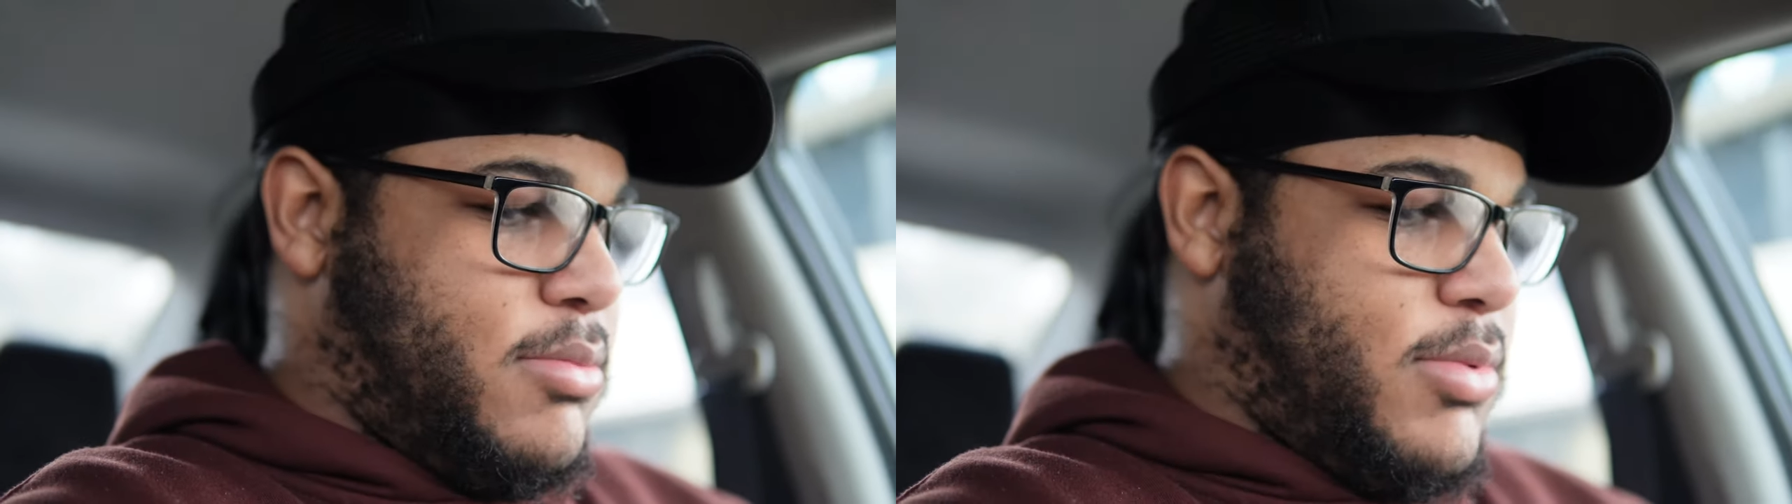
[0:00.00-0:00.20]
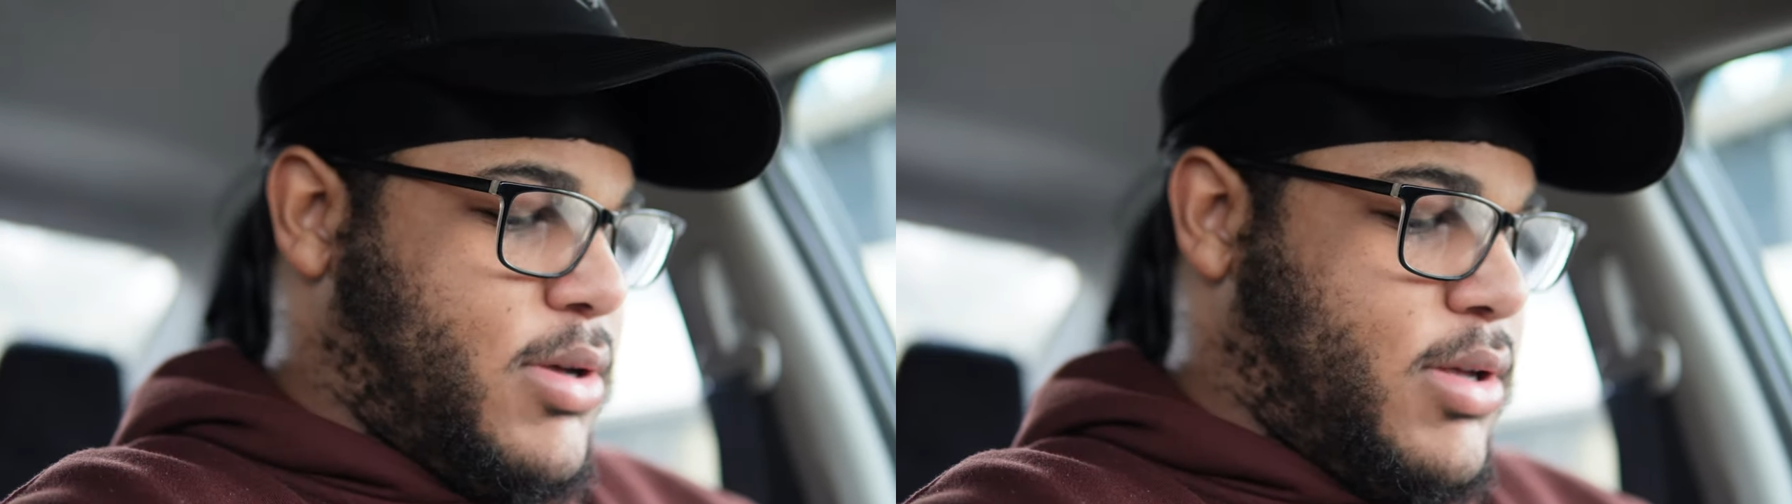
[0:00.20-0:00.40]

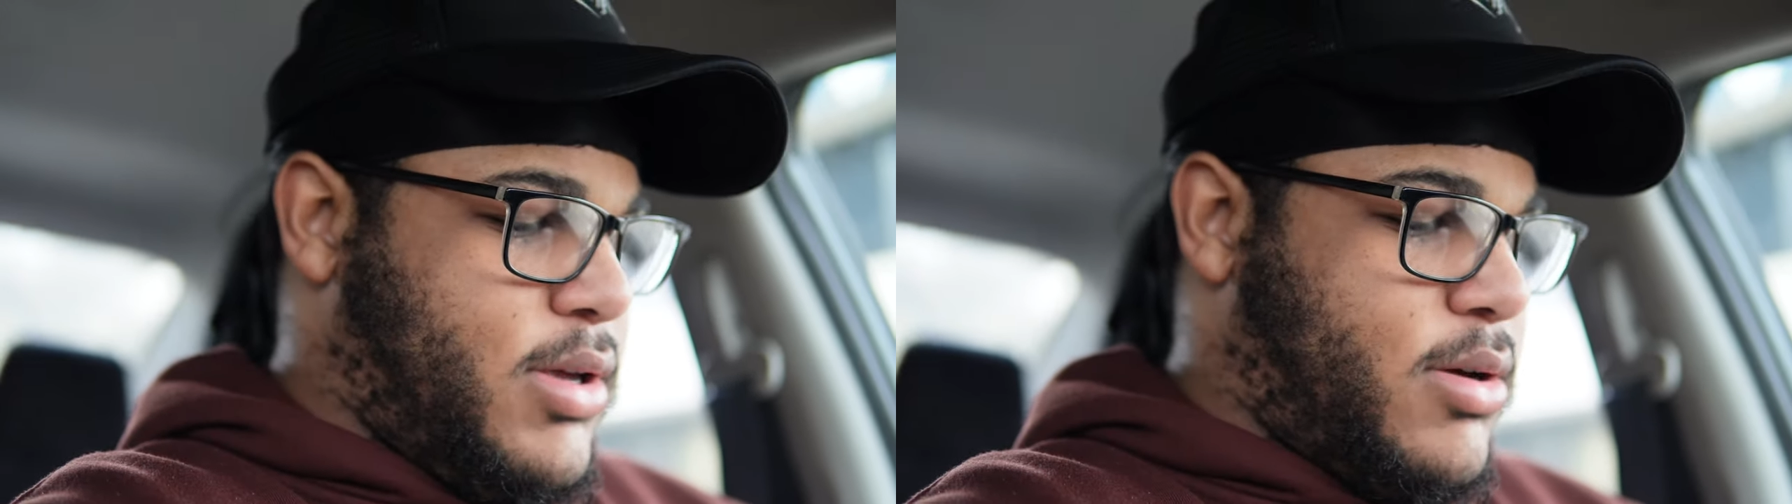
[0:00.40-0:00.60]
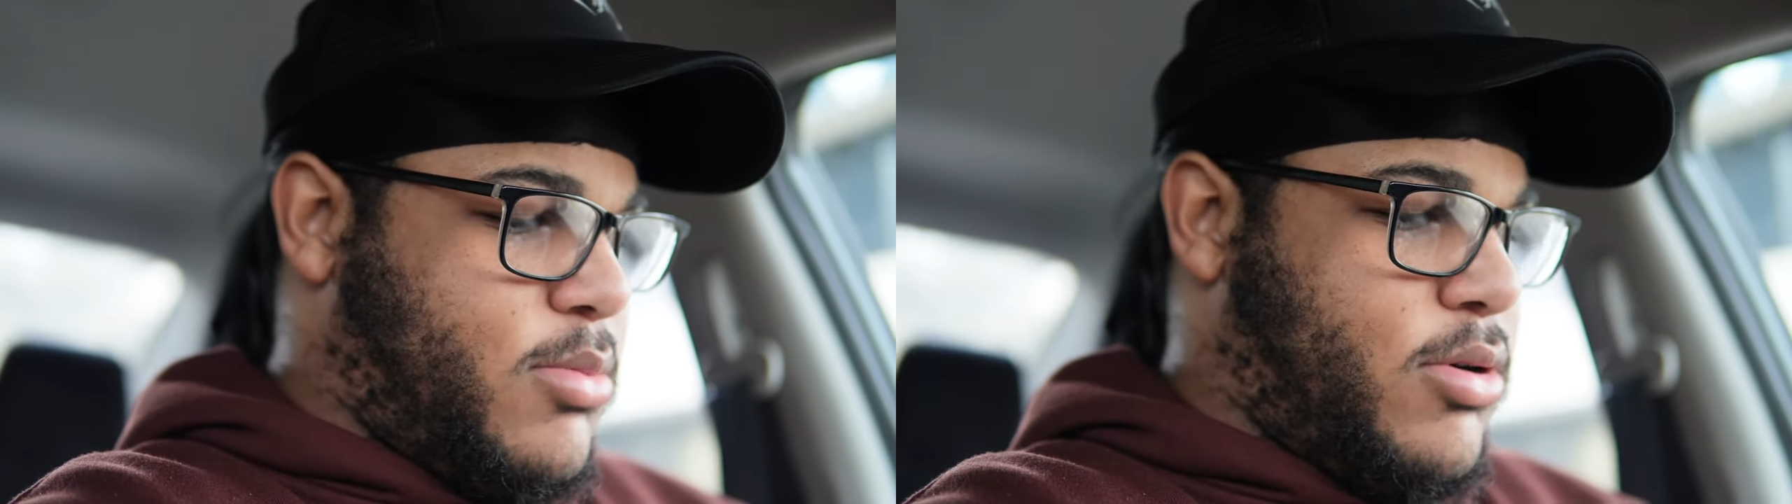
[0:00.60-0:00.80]
But
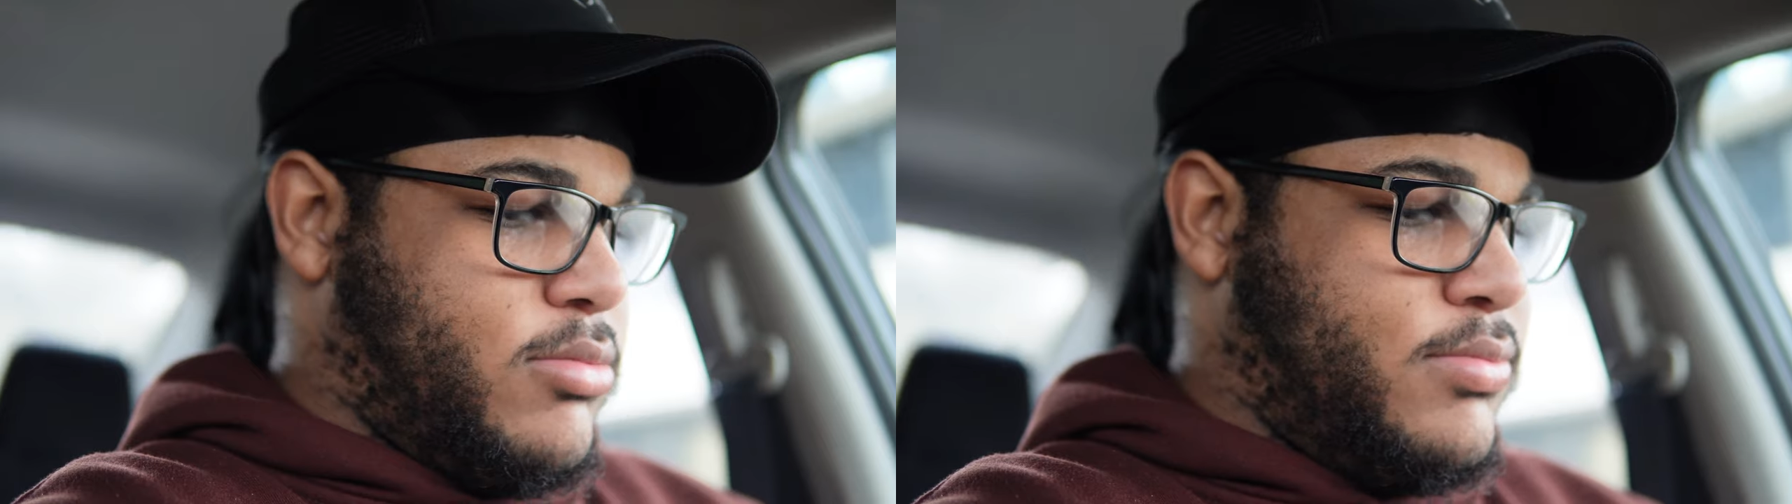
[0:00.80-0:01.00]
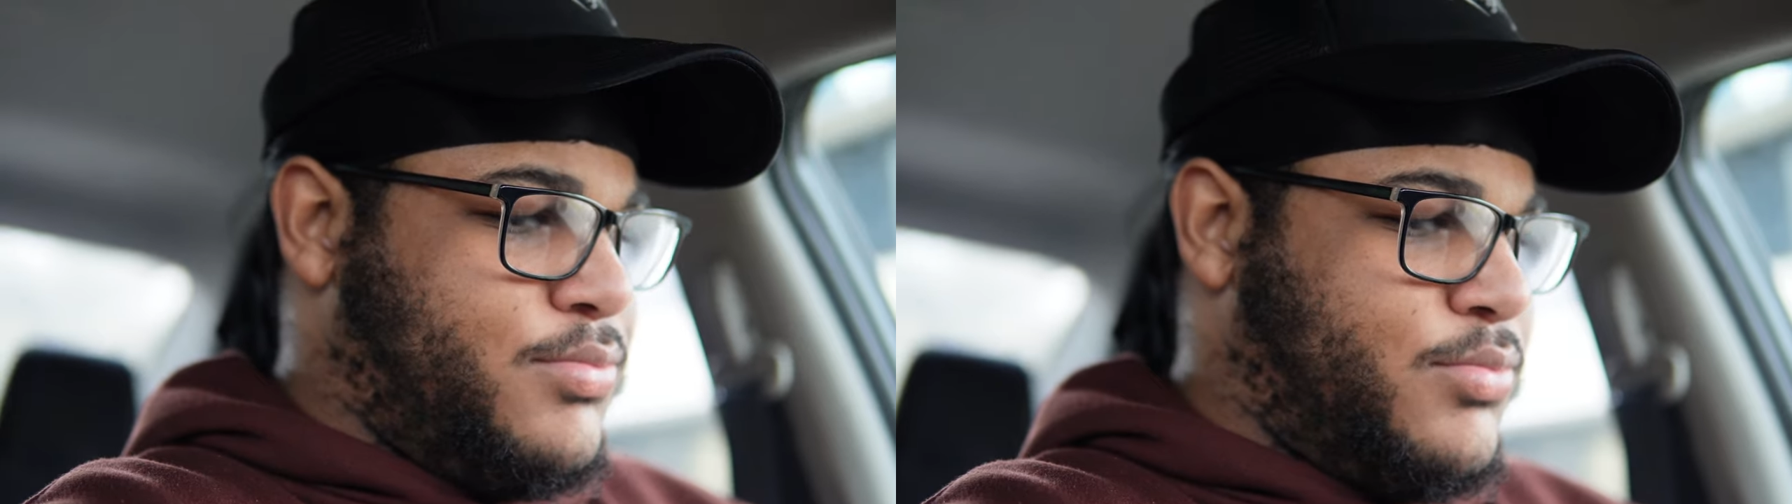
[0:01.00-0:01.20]
yeah, bro.